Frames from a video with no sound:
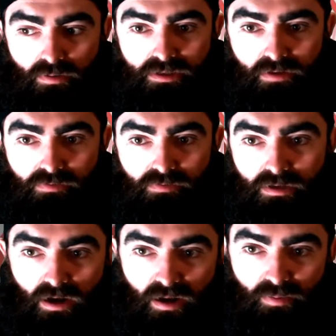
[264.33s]
and Miss
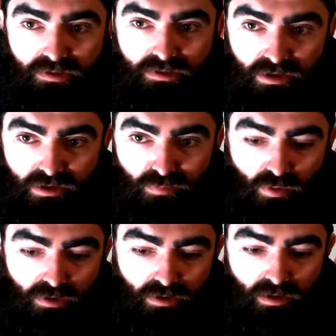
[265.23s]
Evelyn commenting, good
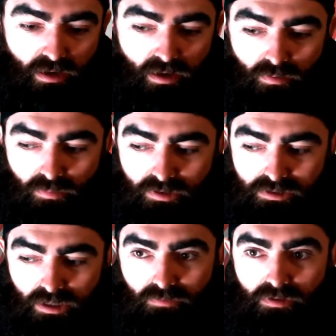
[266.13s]
morning,
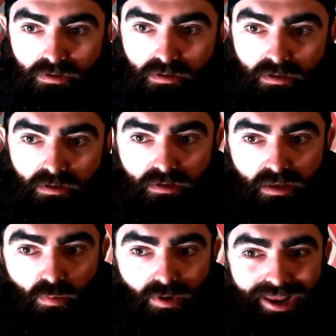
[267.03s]
Miss Evelyn.
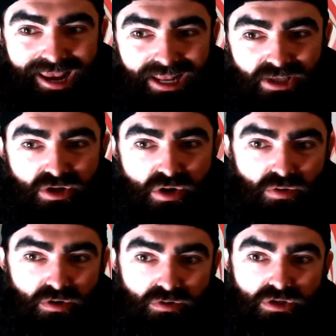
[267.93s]
Day
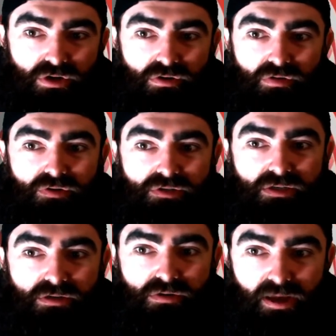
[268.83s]
182, no sugar over
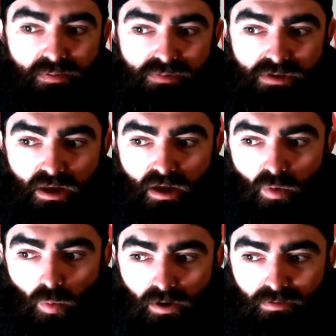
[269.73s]
6 grams.
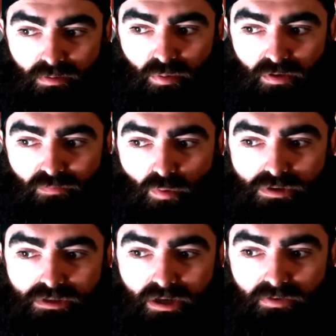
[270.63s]
Walked
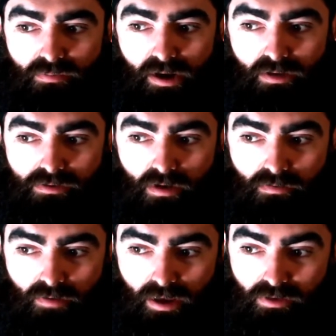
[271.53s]
3.47 miles. All
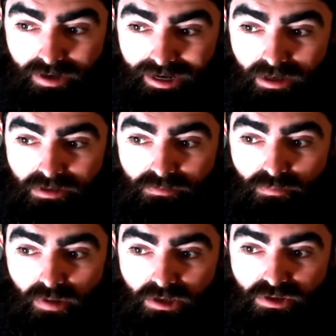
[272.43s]
right, you're getting in
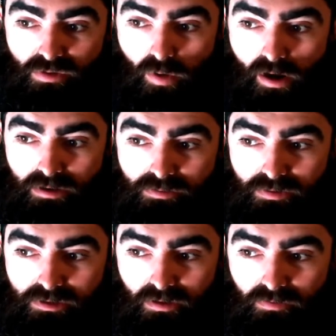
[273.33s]
some major walks,
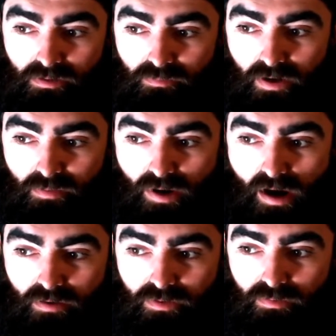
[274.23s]
Miss Evelyn. Very
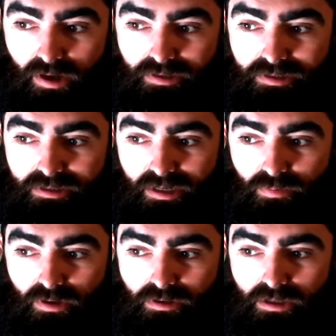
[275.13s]
proud of you. 19 dead
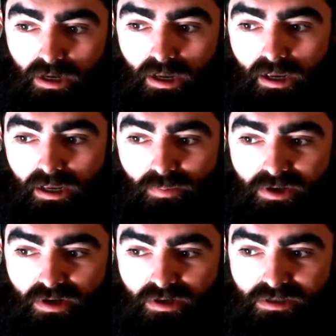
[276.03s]
bugs. Got my
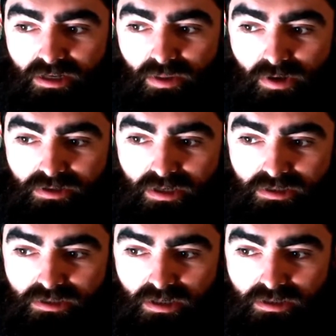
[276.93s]
stretches in. Hip exercise
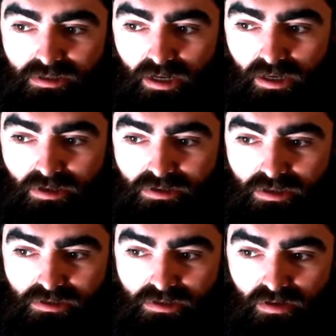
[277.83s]
is done. Sciatic
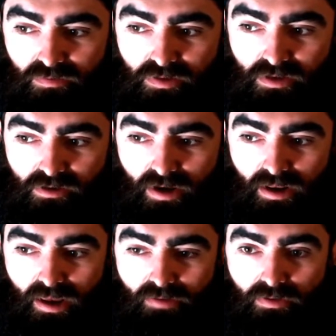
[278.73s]
exercise is done. Feeling great.
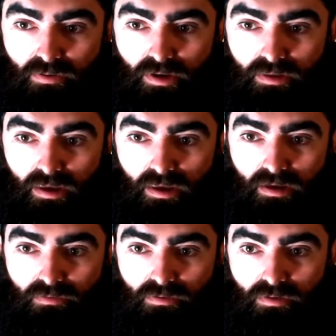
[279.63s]
Have a great day,
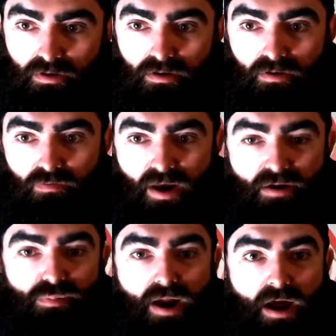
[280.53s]
everyone.
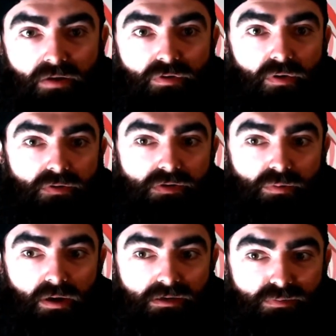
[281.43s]
Very proud of you on these
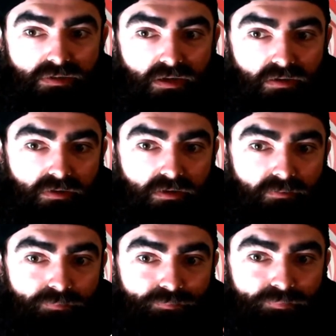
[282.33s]
walks, Miss Evelyn.